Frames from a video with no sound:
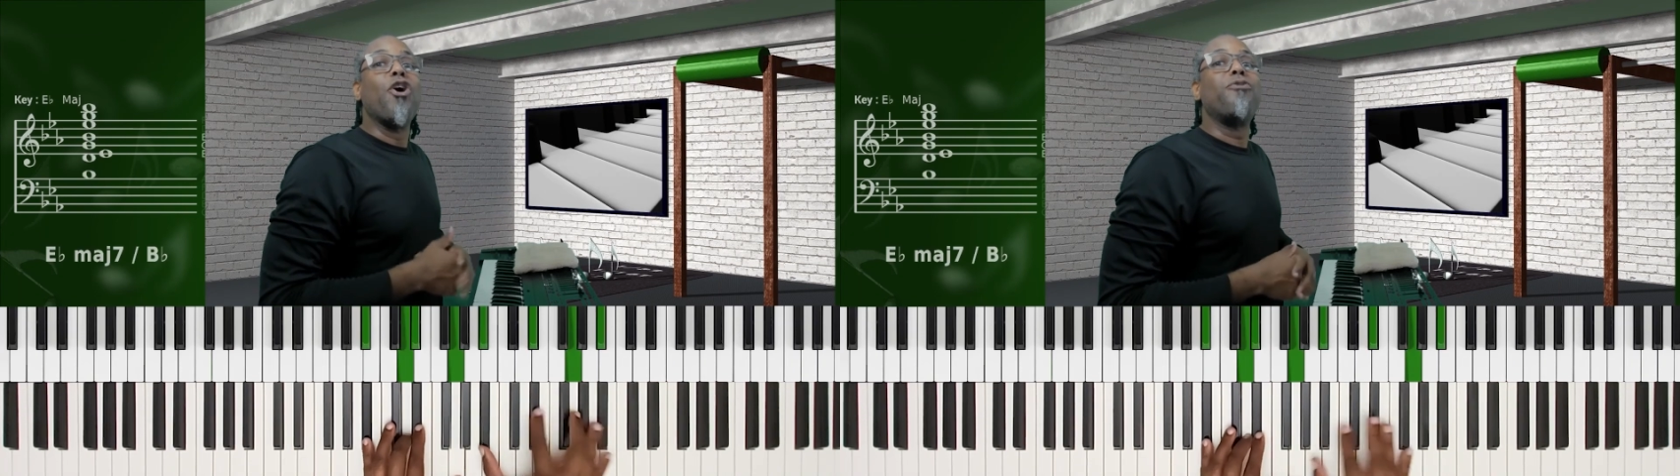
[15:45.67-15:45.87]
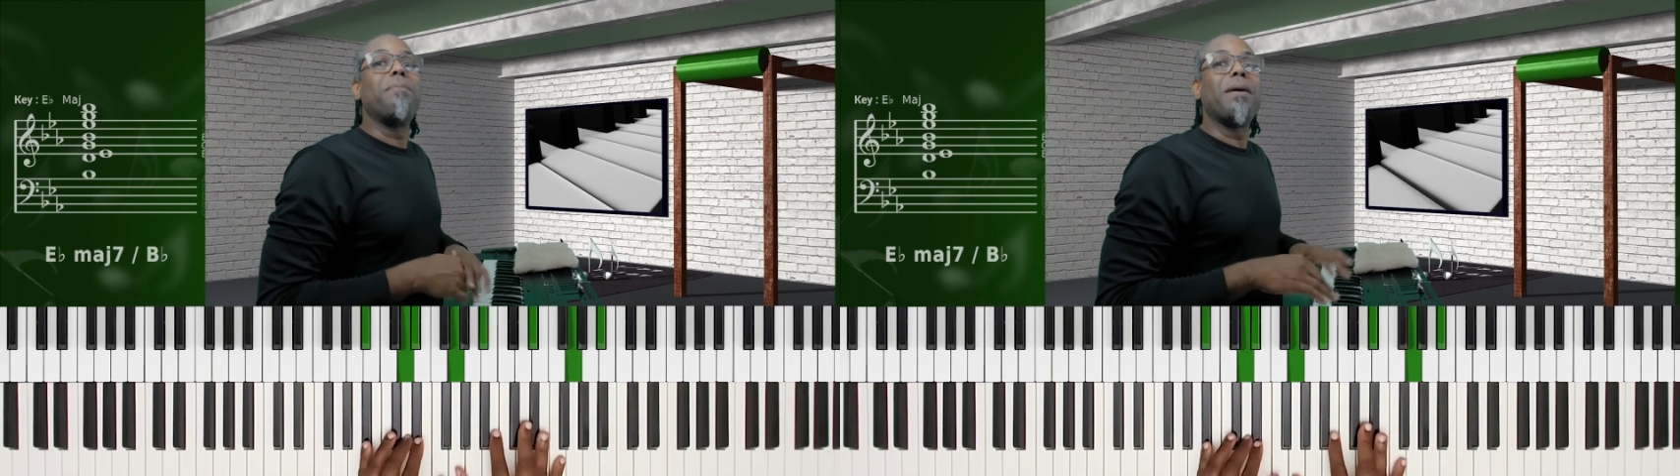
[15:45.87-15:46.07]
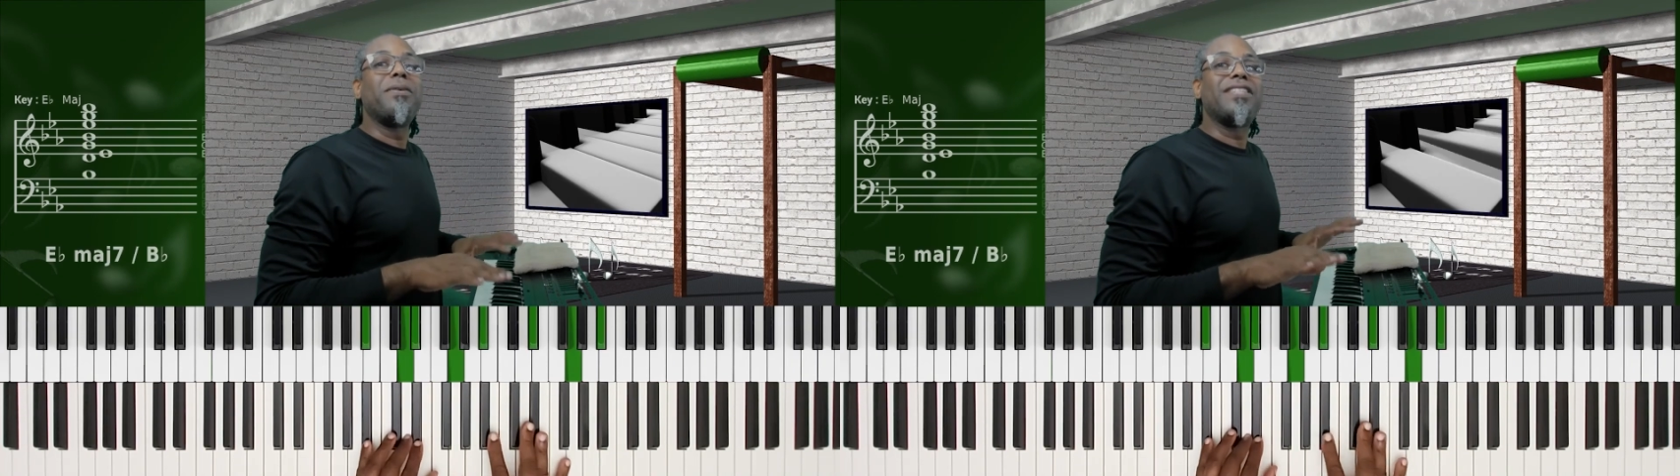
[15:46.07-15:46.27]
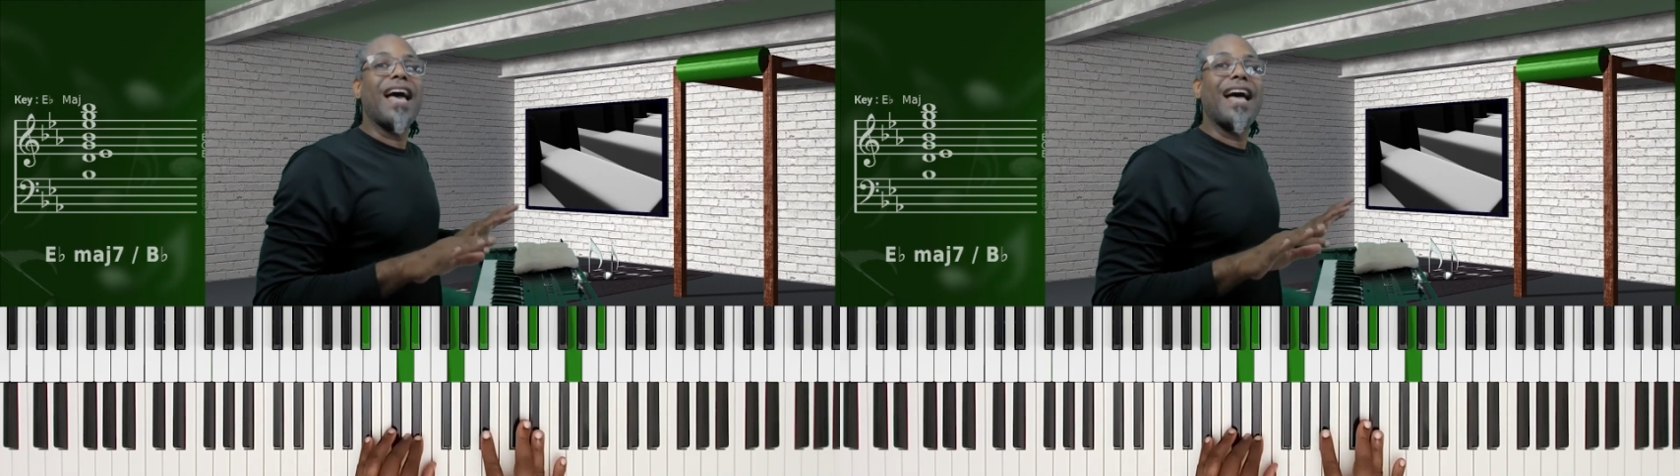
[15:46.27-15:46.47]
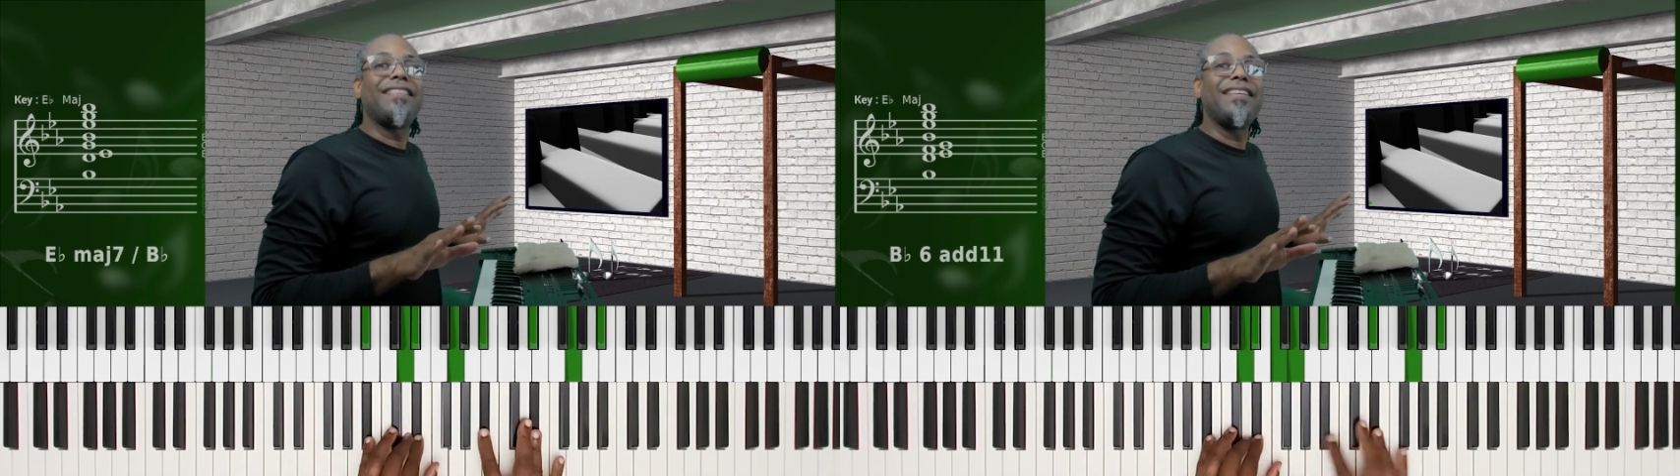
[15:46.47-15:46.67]
remember
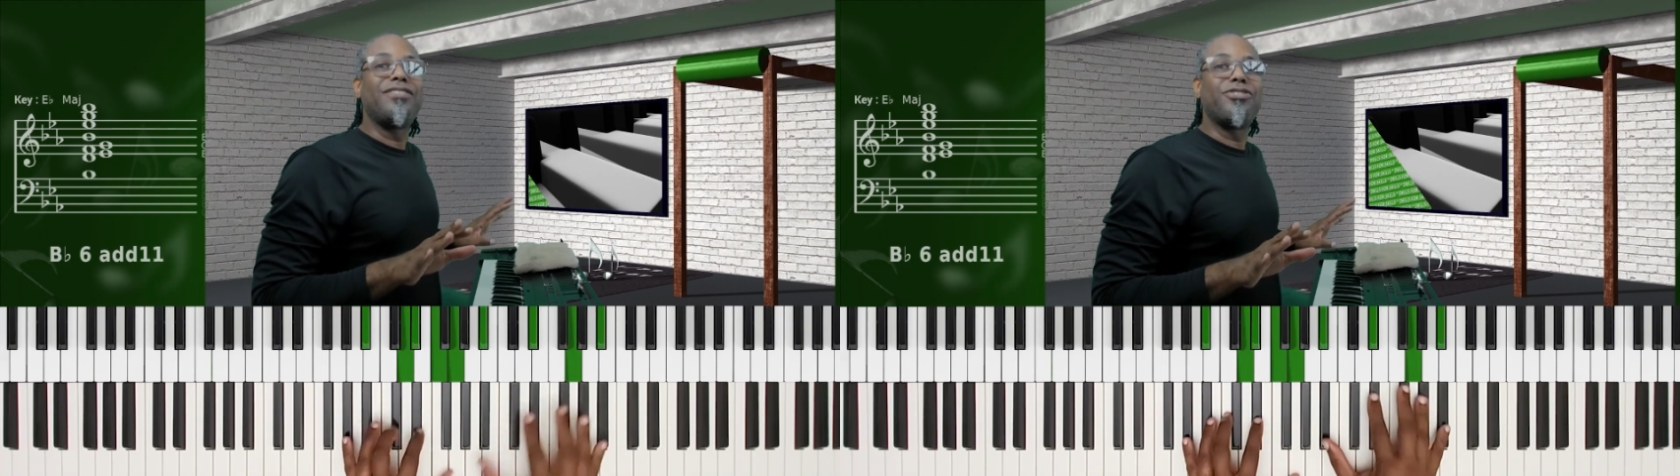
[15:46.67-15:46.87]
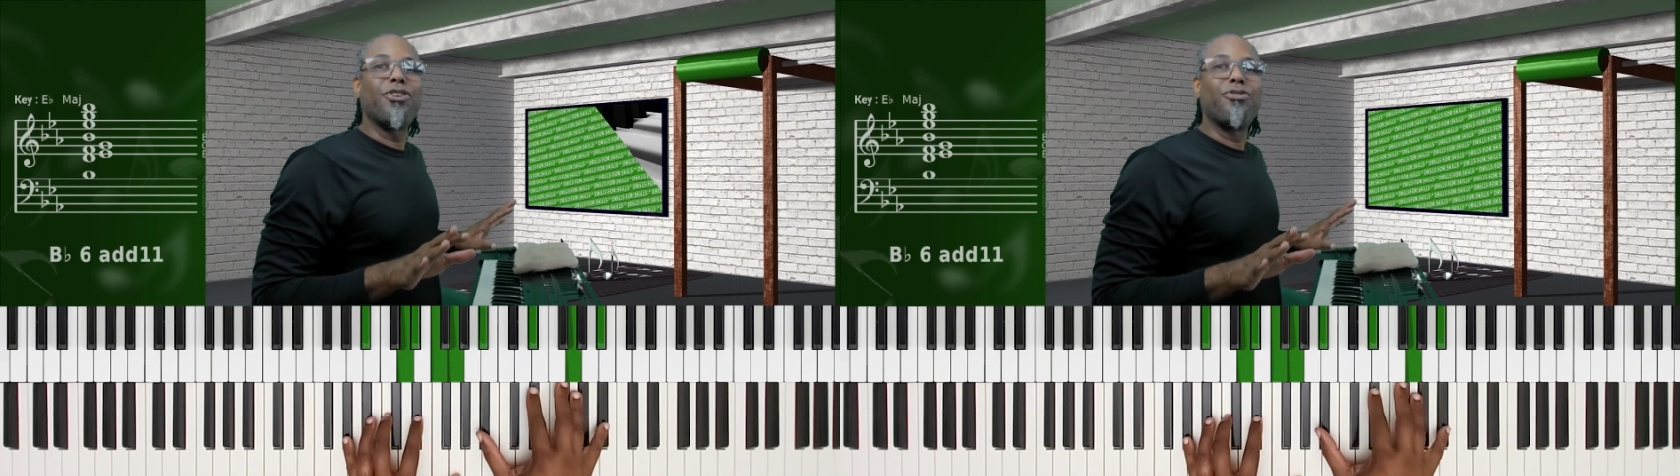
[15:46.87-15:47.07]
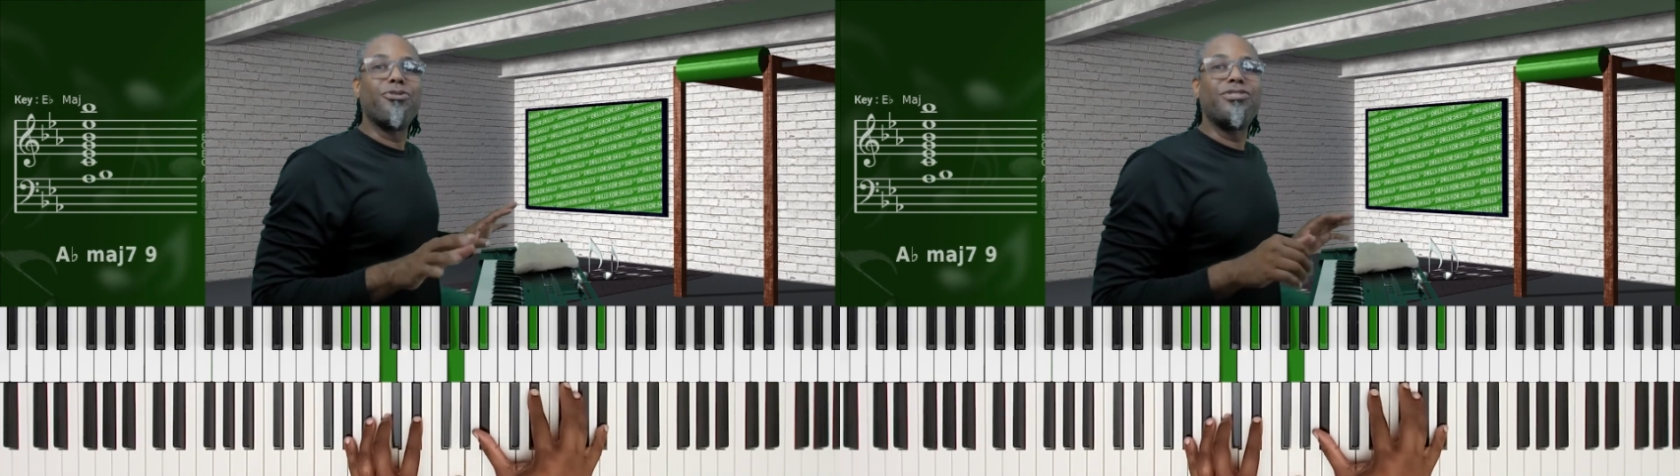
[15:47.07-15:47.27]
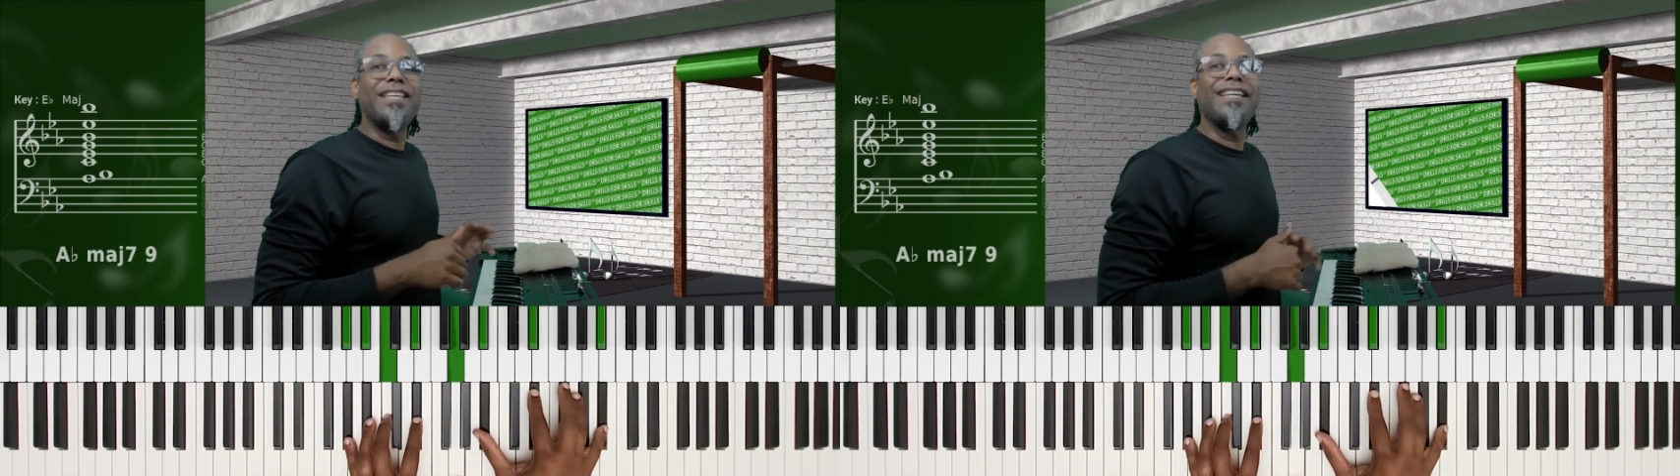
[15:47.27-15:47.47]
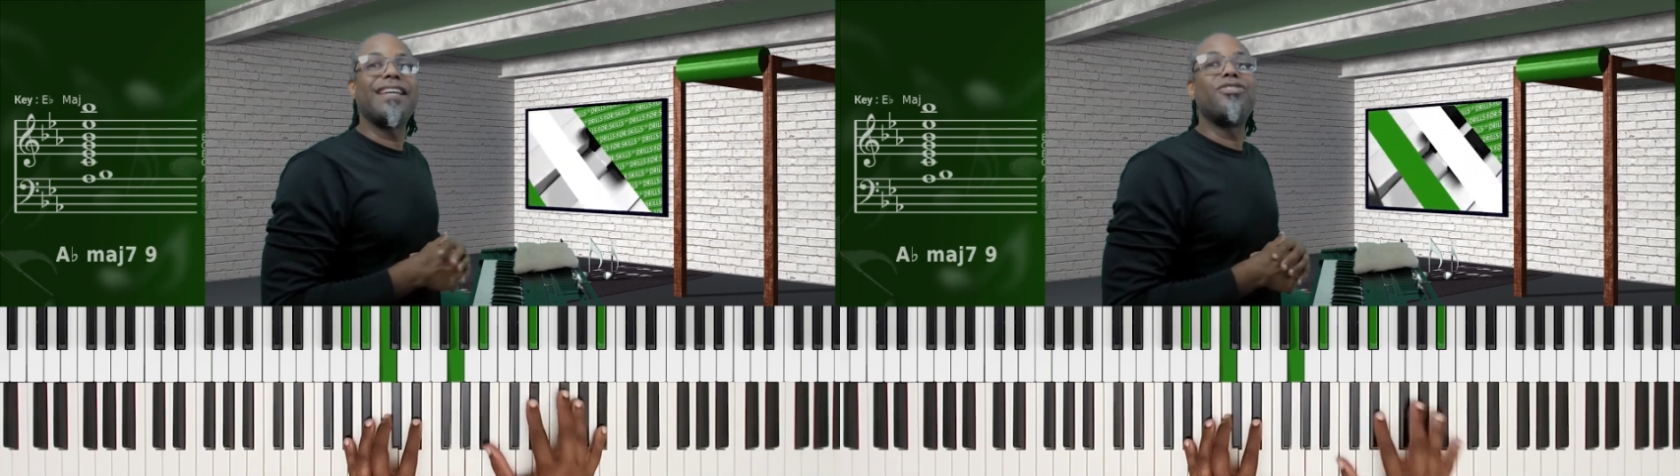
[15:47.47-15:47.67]
to add these to your
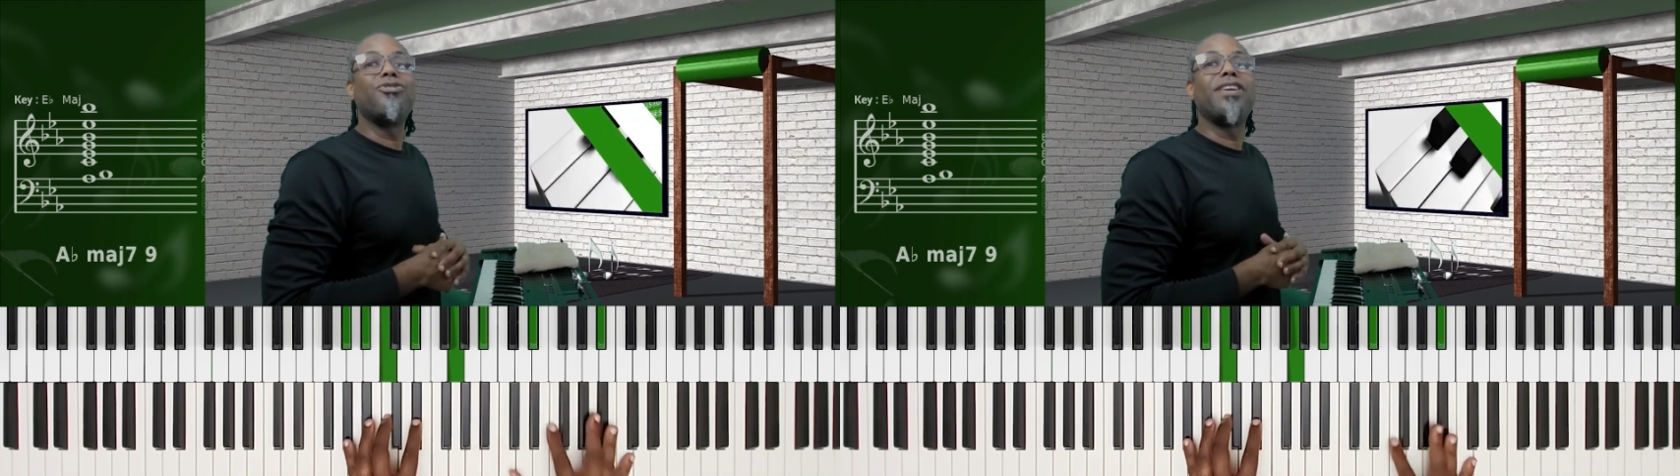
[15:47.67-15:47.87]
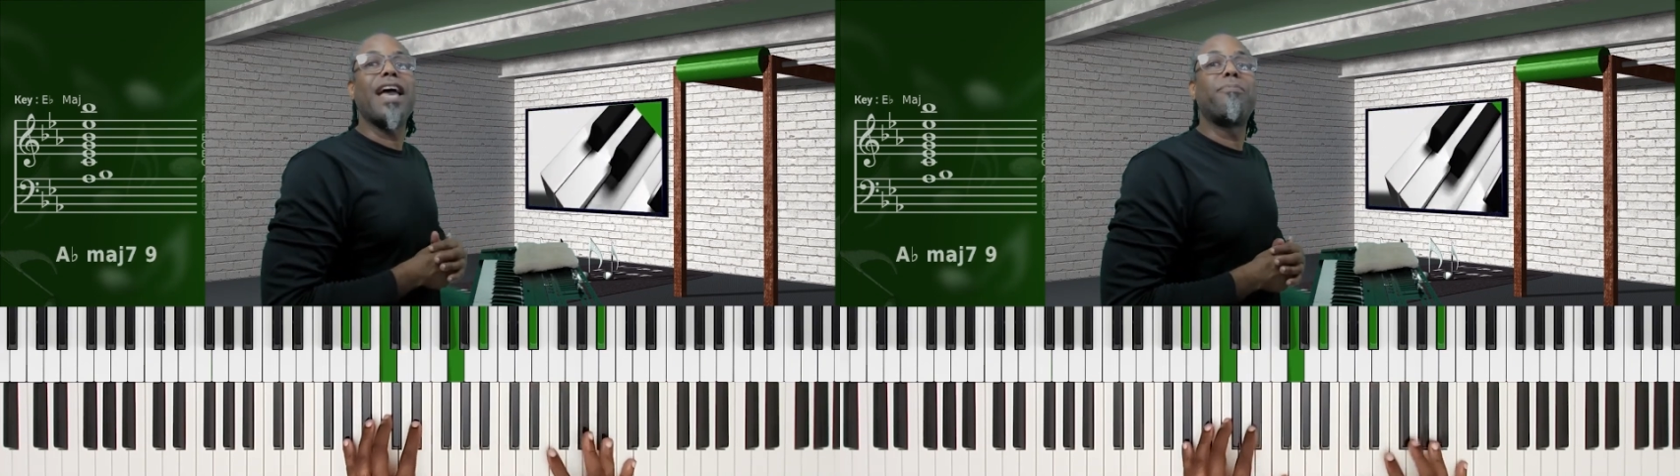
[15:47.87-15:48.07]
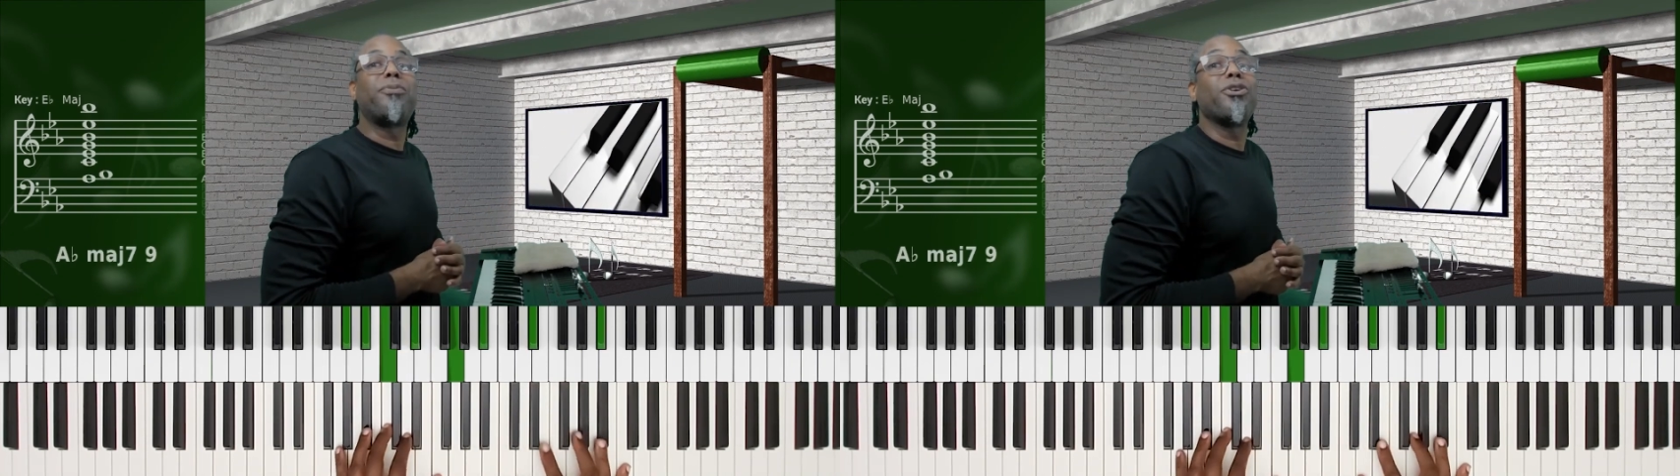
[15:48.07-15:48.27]
routine as you get